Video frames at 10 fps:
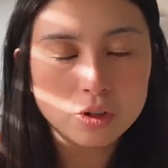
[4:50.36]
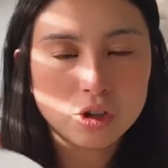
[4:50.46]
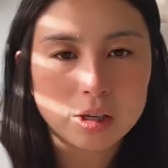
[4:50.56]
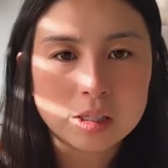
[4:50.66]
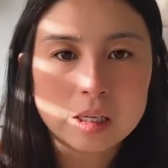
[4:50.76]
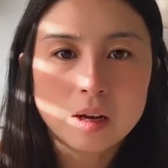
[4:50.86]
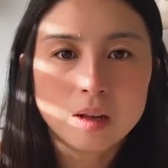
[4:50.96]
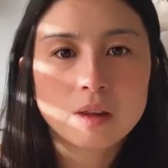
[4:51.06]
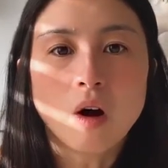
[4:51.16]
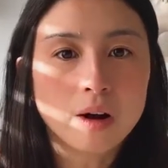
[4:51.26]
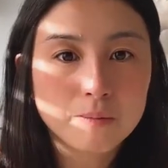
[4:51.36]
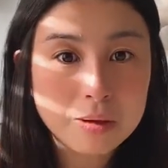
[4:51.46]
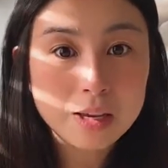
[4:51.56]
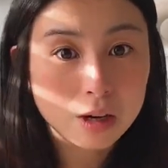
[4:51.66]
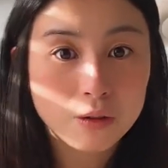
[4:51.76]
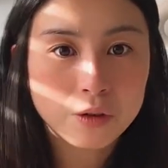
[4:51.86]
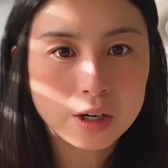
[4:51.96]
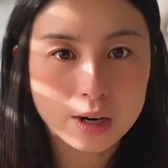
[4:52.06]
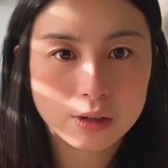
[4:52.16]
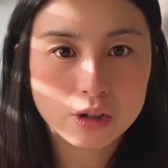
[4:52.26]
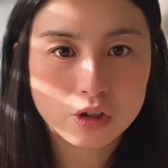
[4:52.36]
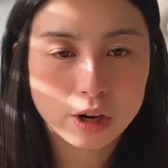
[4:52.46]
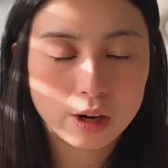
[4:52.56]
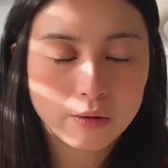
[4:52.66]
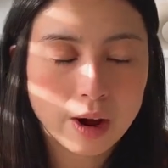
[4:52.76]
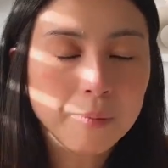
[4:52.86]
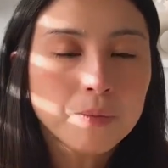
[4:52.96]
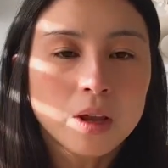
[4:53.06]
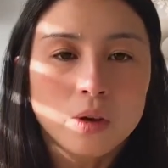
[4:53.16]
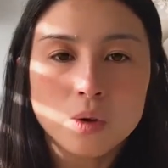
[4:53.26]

would just not be good for the industry, right?